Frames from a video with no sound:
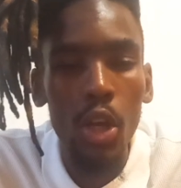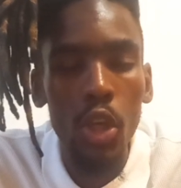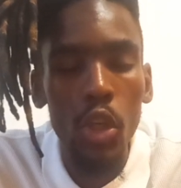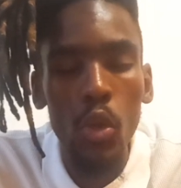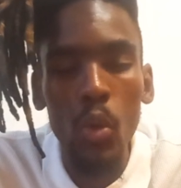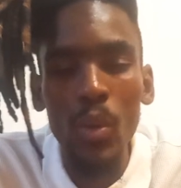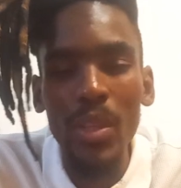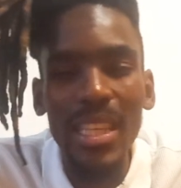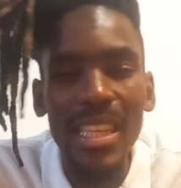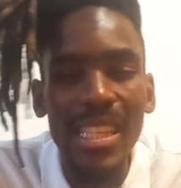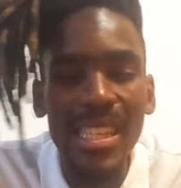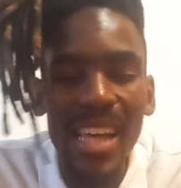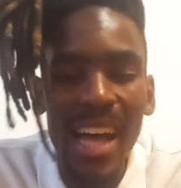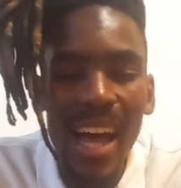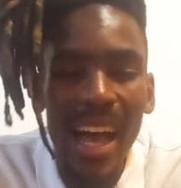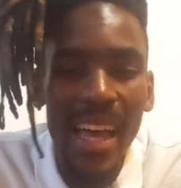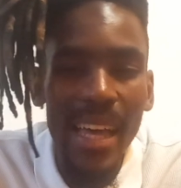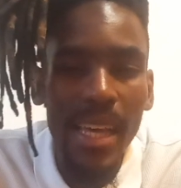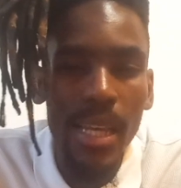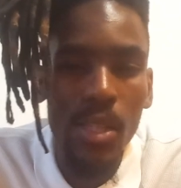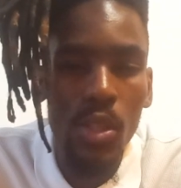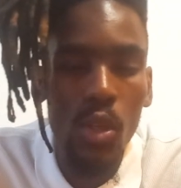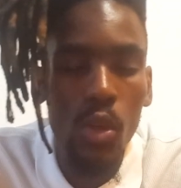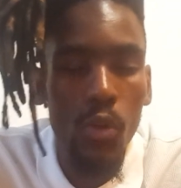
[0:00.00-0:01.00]
your
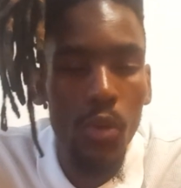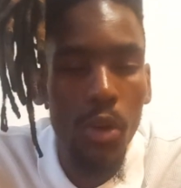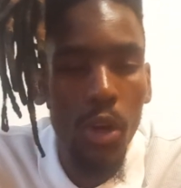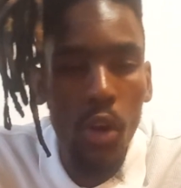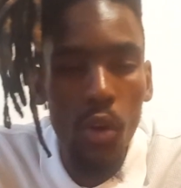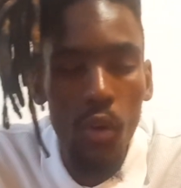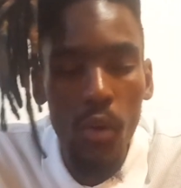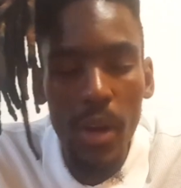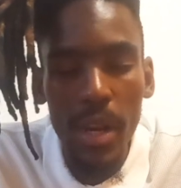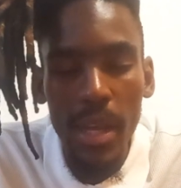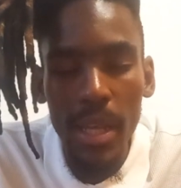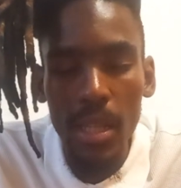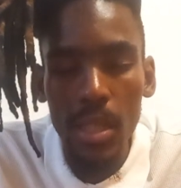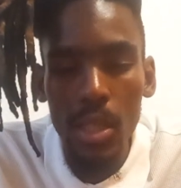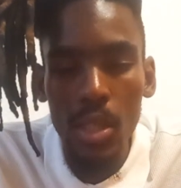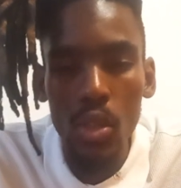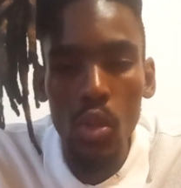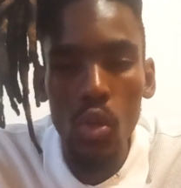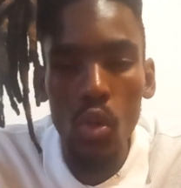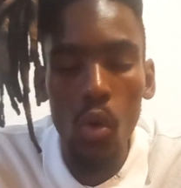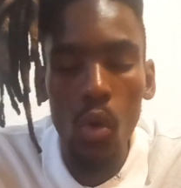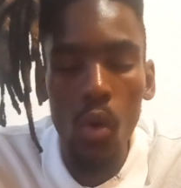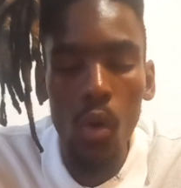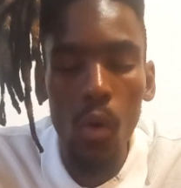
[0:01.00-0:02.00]
desires, your regrets,
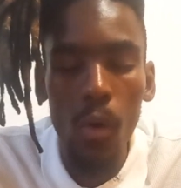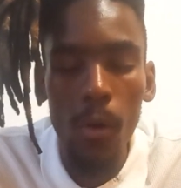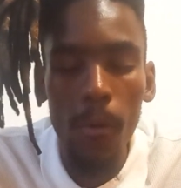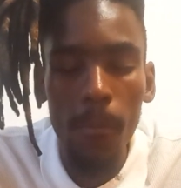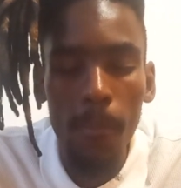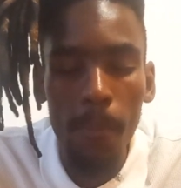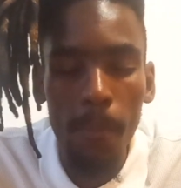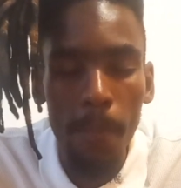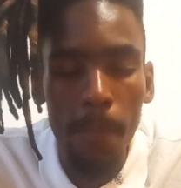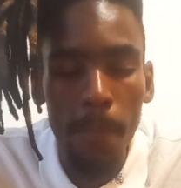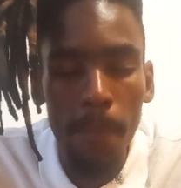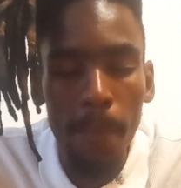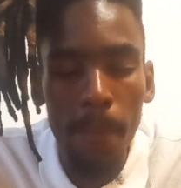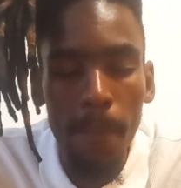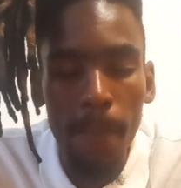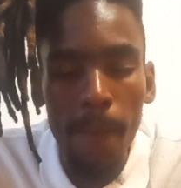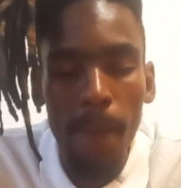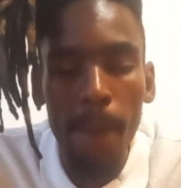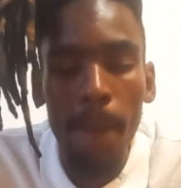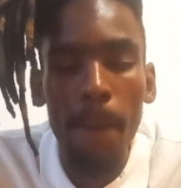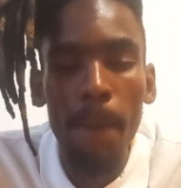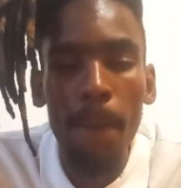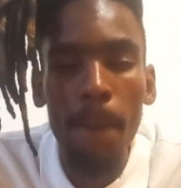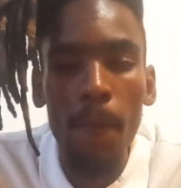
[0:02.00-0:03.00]
your
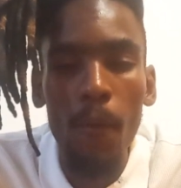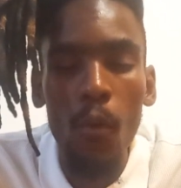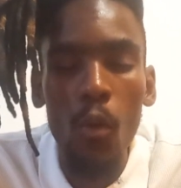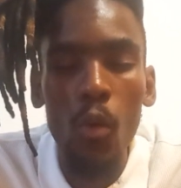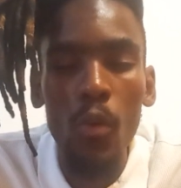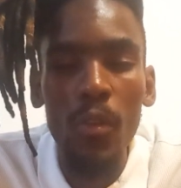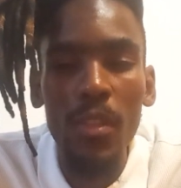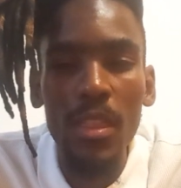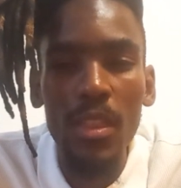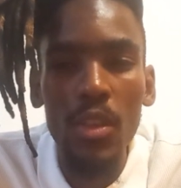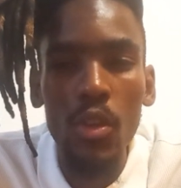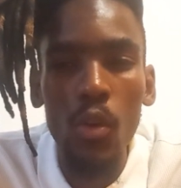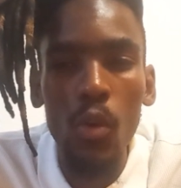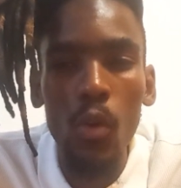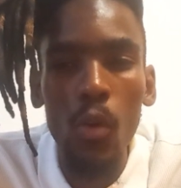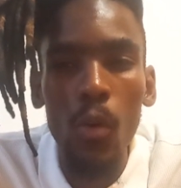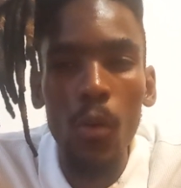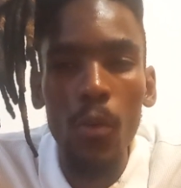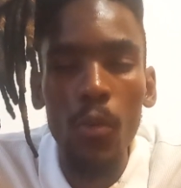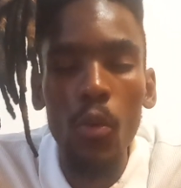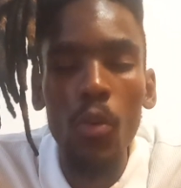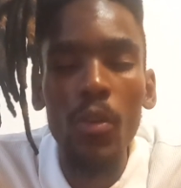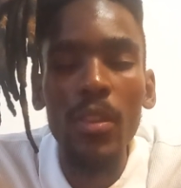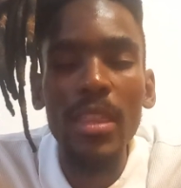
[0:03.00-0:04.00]

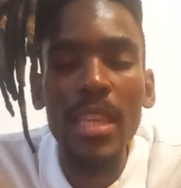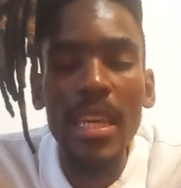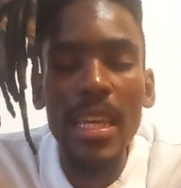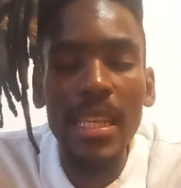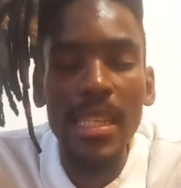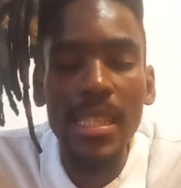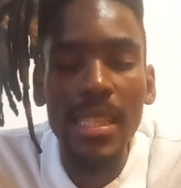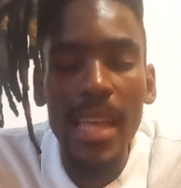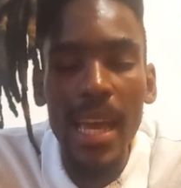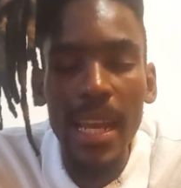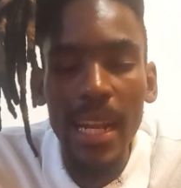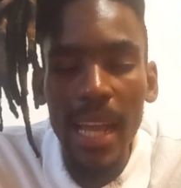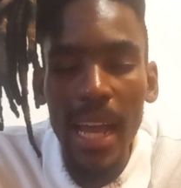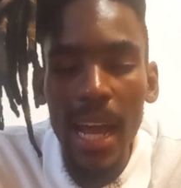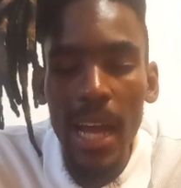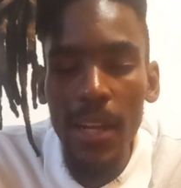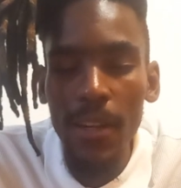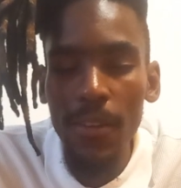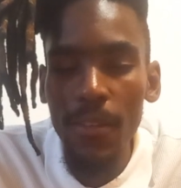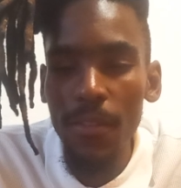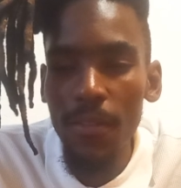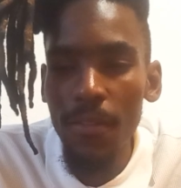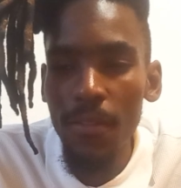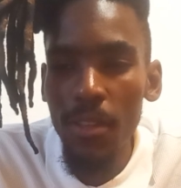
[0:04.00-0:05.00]
things that
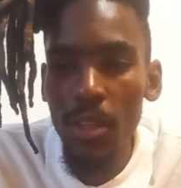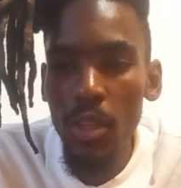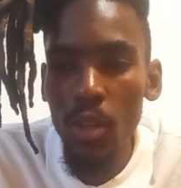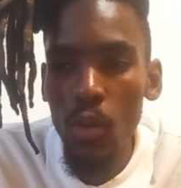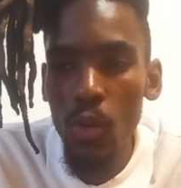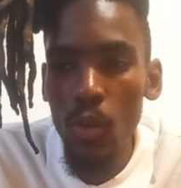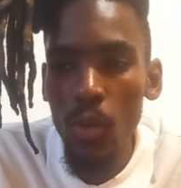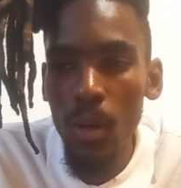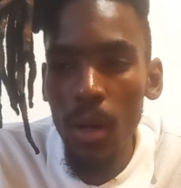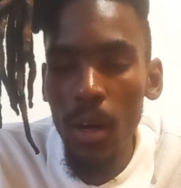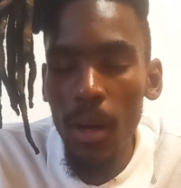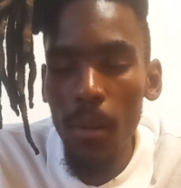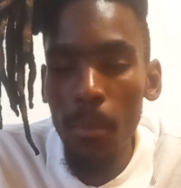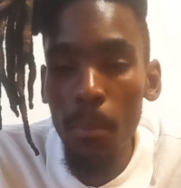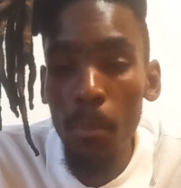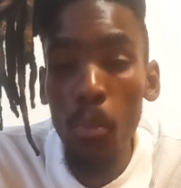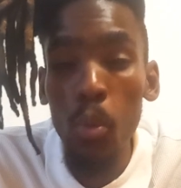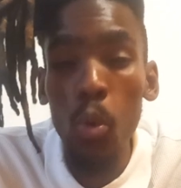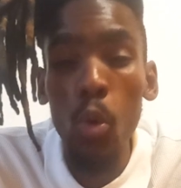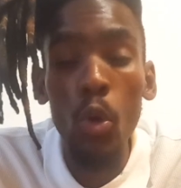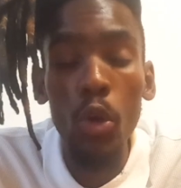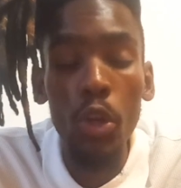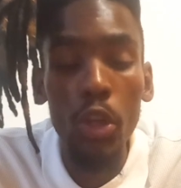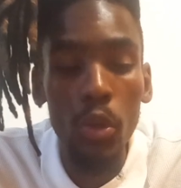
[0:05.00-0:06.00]
kind of
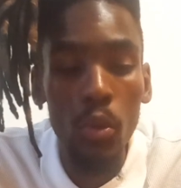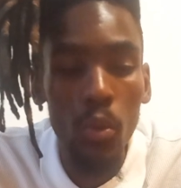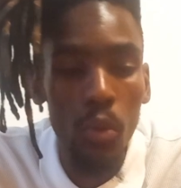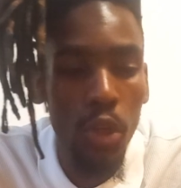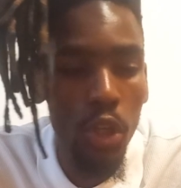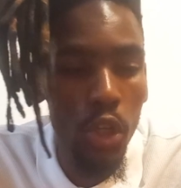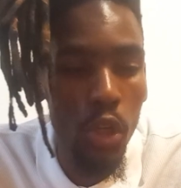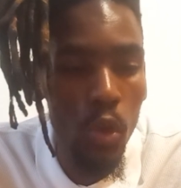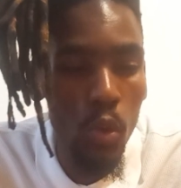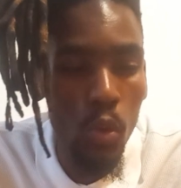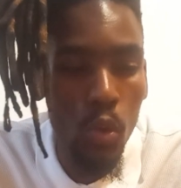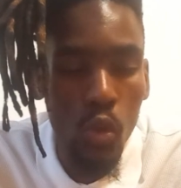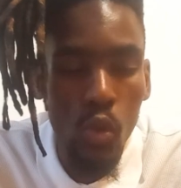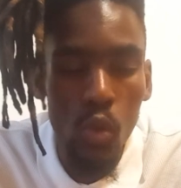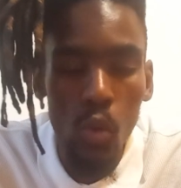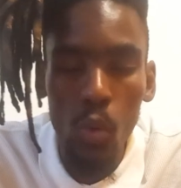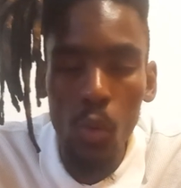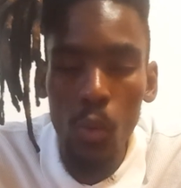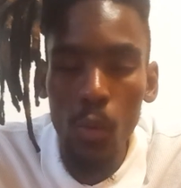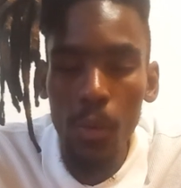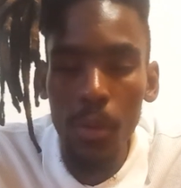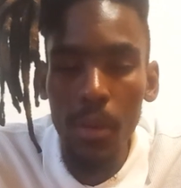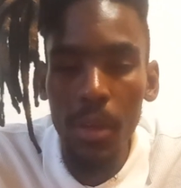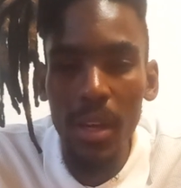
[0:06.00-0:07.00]
pull you.
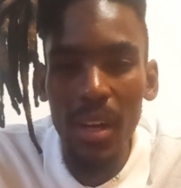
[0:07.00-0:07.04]
So